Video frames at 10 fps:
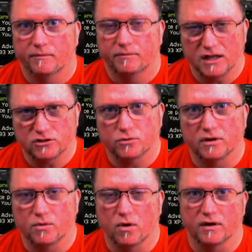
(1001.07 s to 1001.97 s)
That's
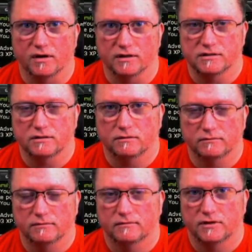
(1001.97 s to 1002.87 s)
really what it is.
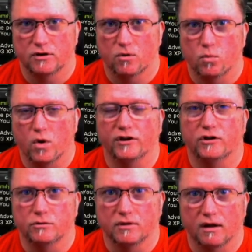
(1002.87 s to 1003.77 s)
You know, what
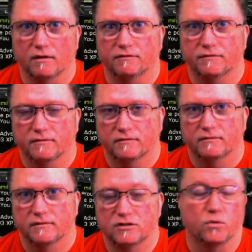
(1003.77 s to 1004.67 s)
you love
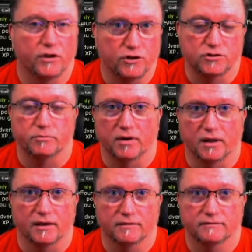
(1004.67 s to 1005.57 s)
is what you should play.